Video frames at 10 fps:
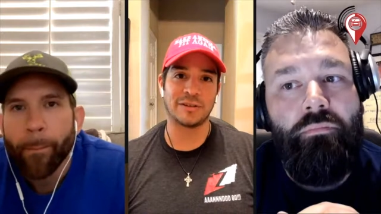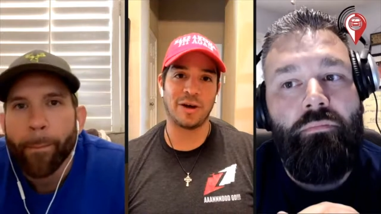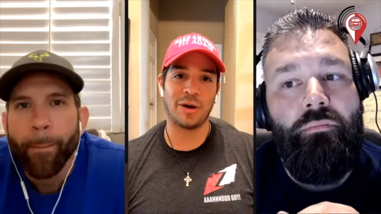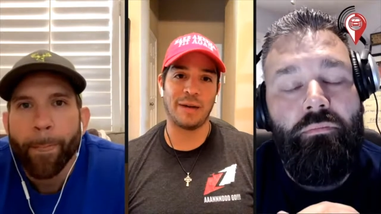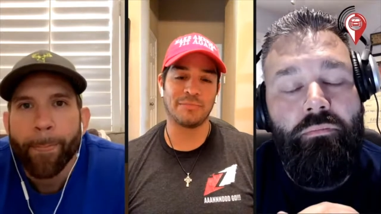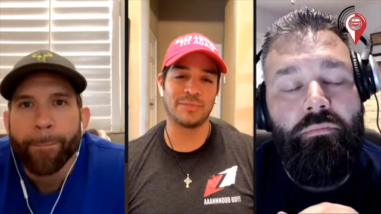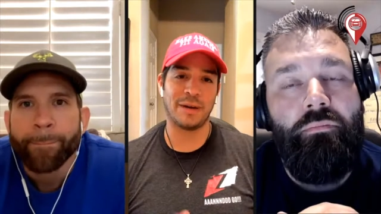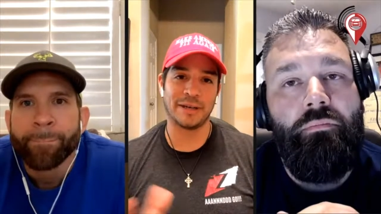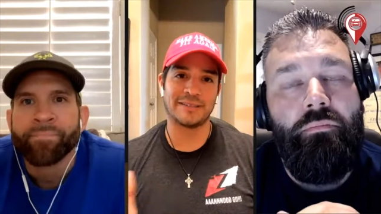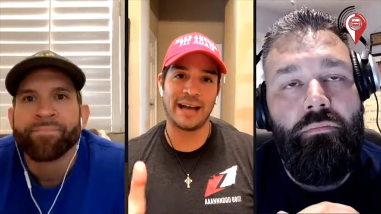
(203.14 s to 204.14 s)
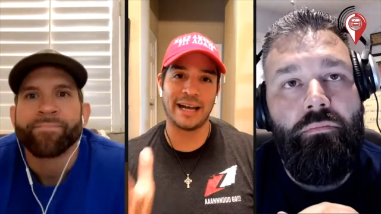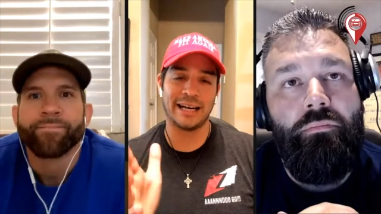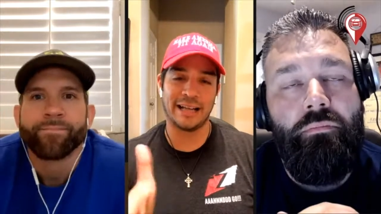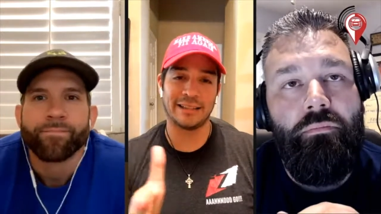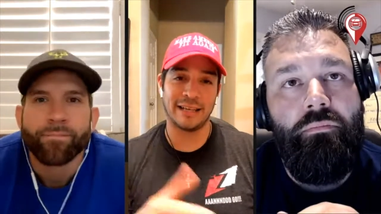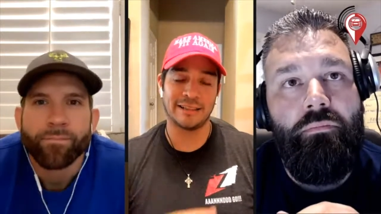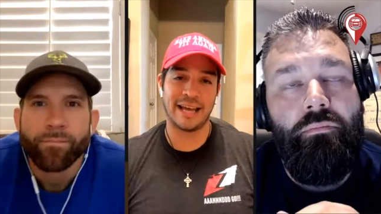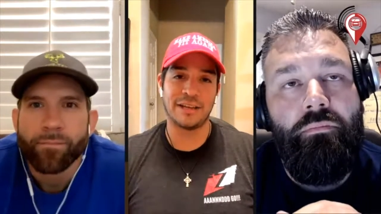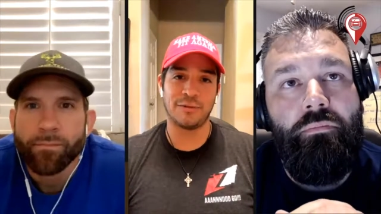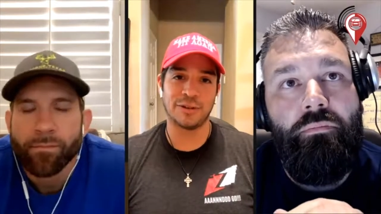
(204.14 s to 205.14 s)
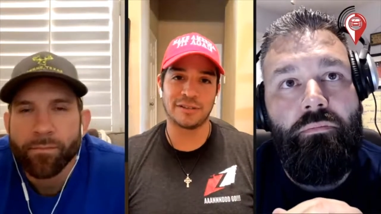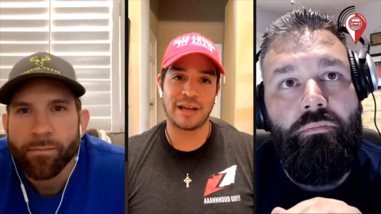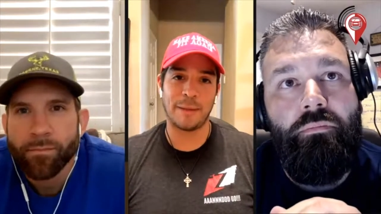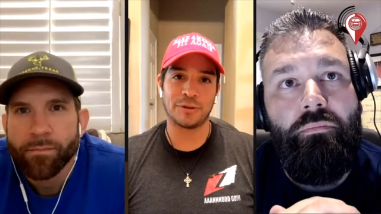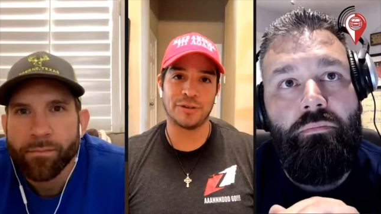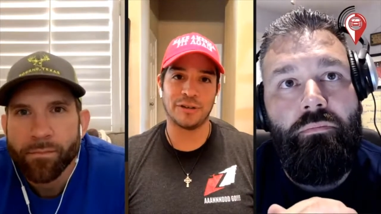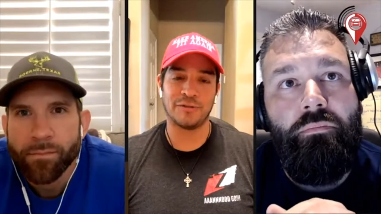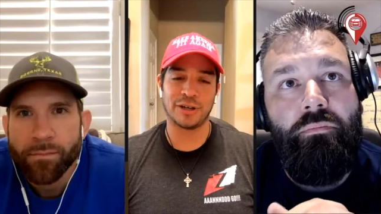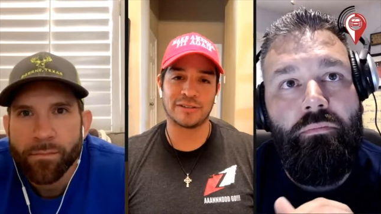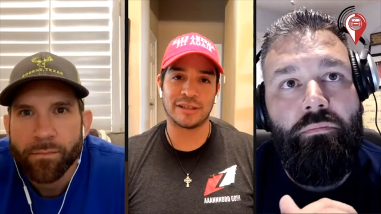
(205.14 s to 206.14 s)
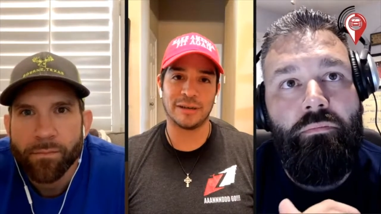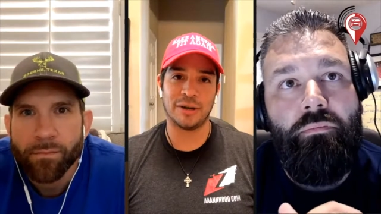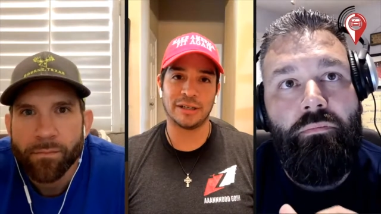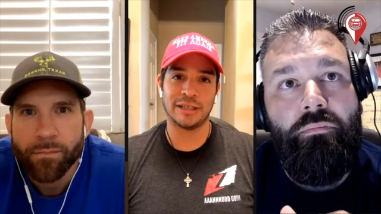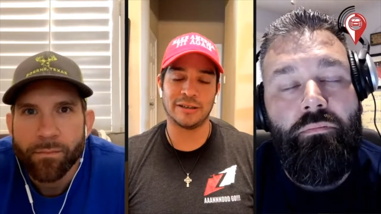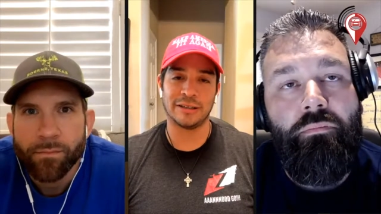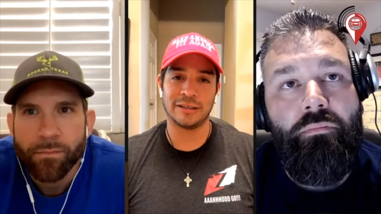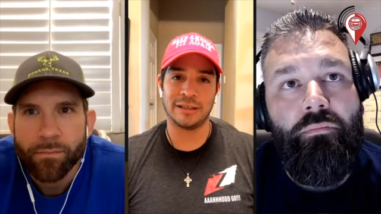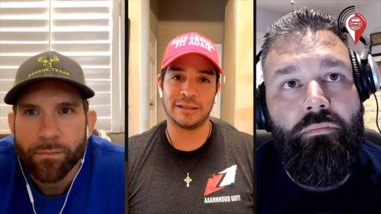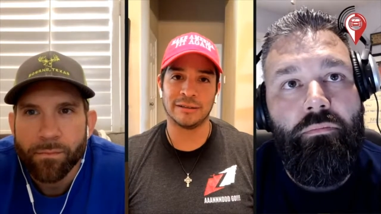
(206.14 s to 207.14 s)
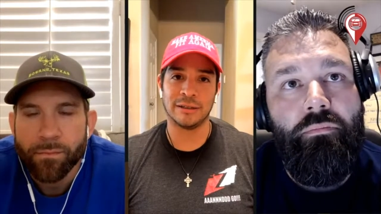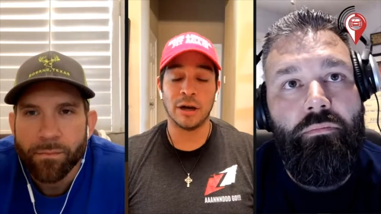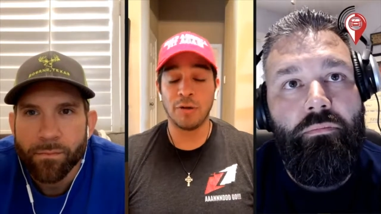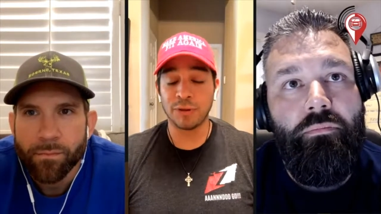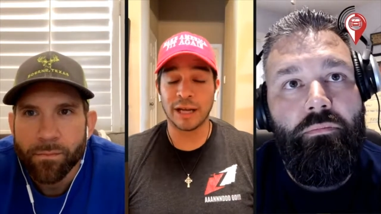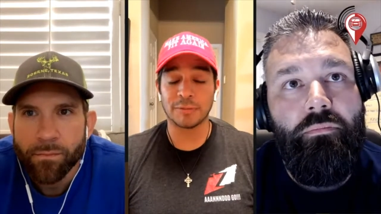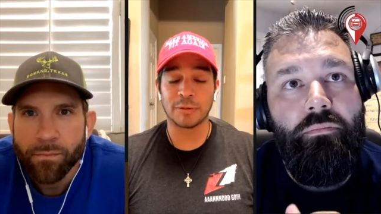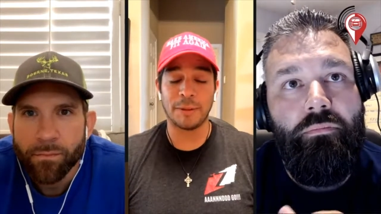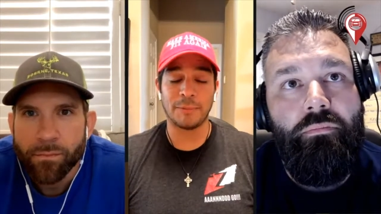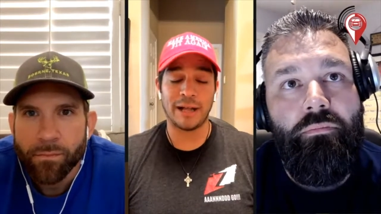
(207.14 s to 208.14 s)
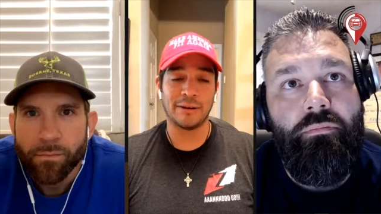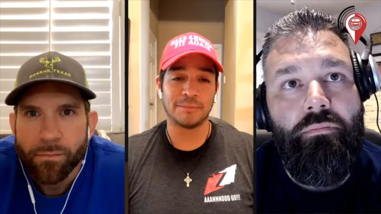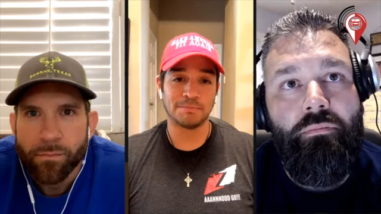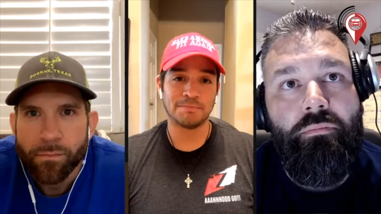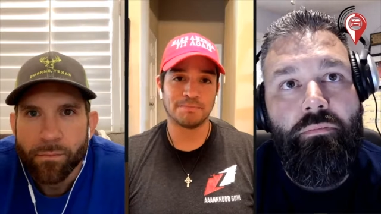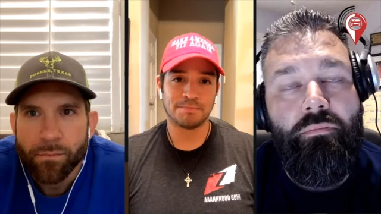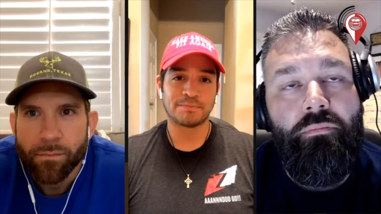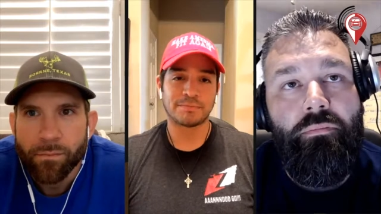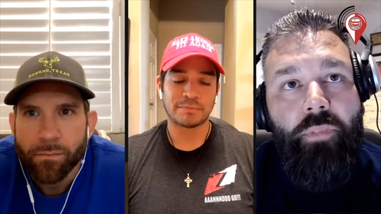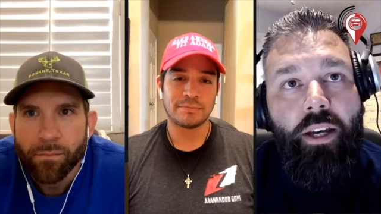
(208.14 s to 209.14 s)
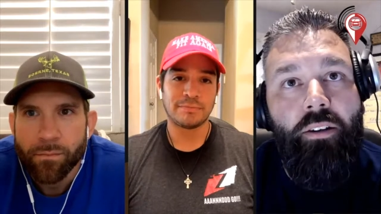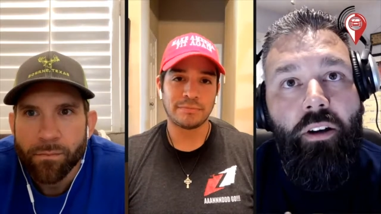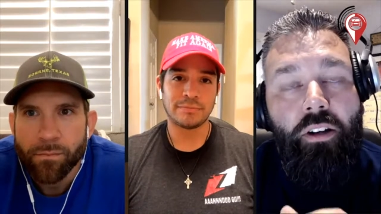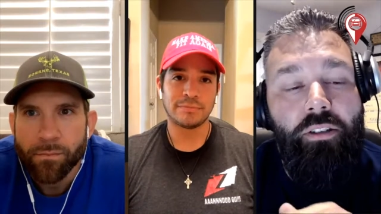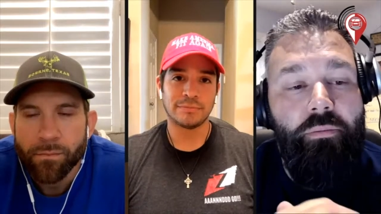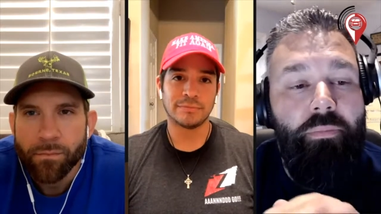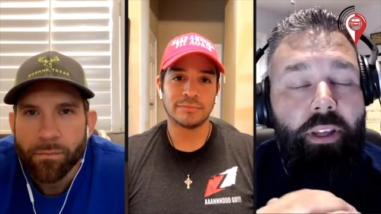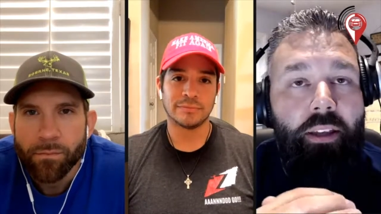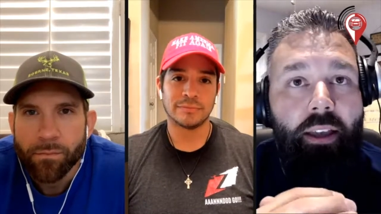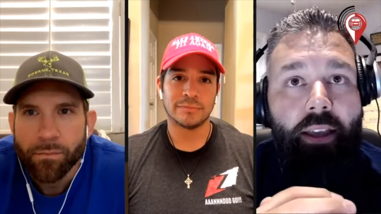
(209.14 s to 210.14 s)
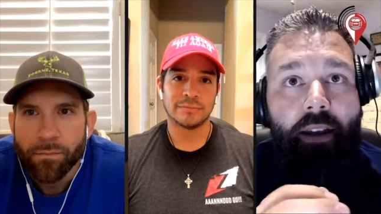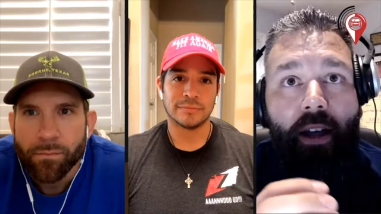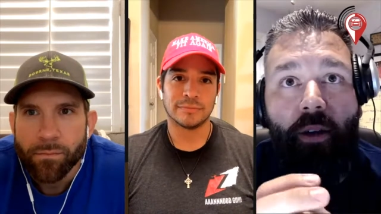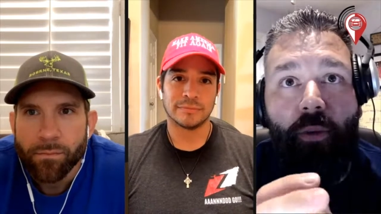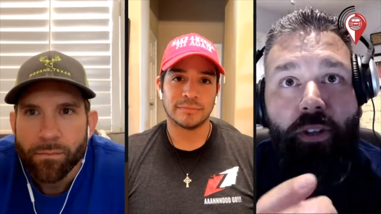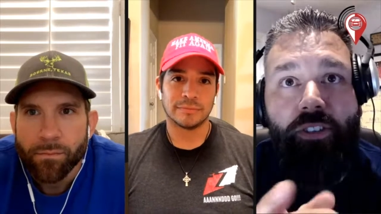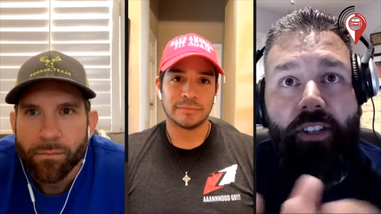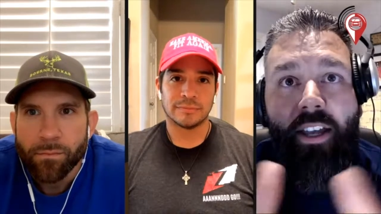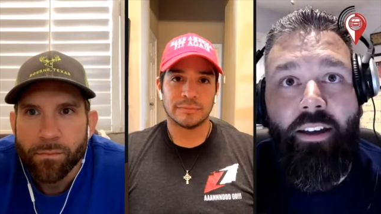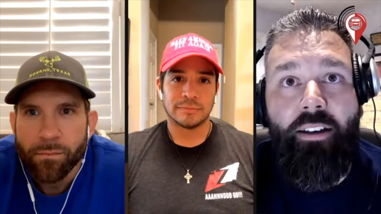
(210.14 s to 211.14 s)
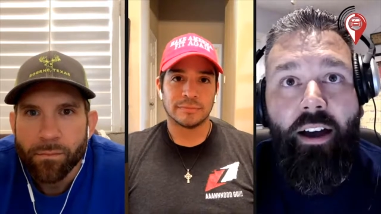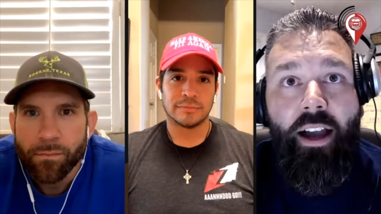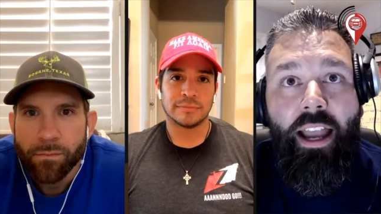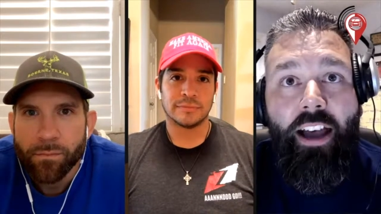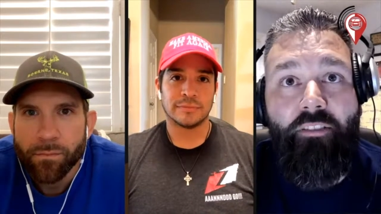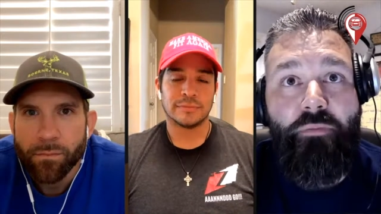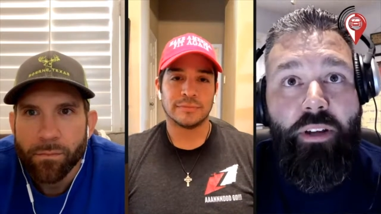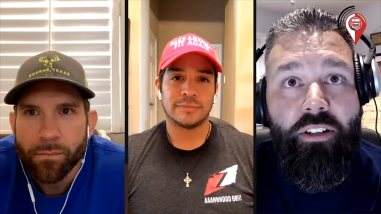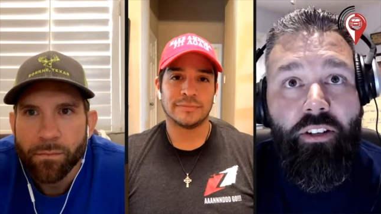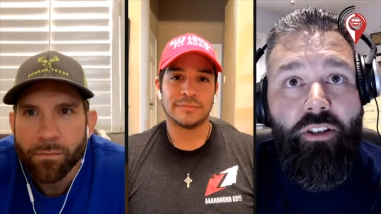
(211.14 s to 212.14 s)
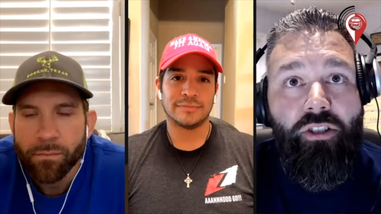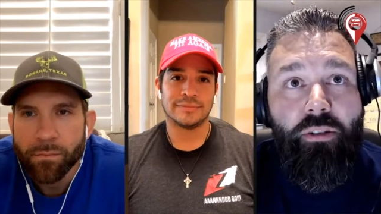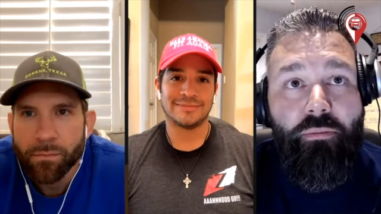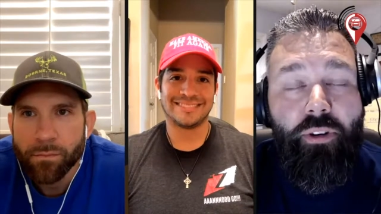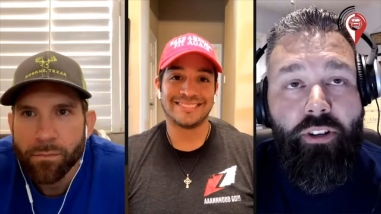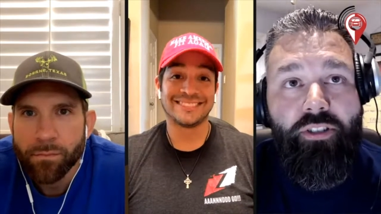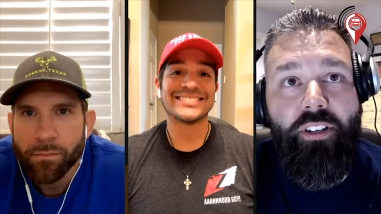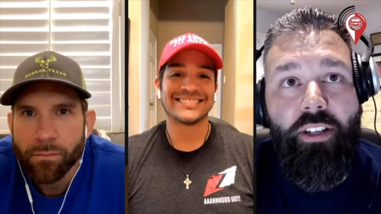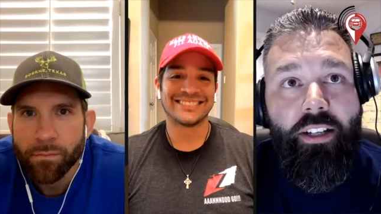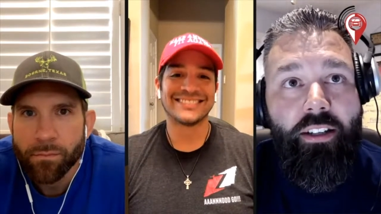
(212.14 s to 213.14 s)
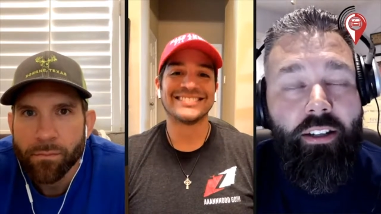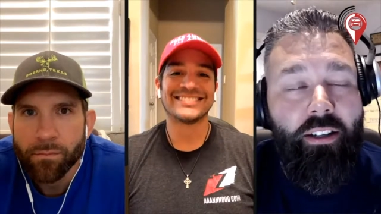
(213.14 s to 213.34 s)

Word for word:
Speaker 1: and so I'm I'm excited and thank you for this opportunity for us to come on here and, and hopefully help some people out.
Speaker 2: Yeah, awesome. And I will say, I have been to your gym personally,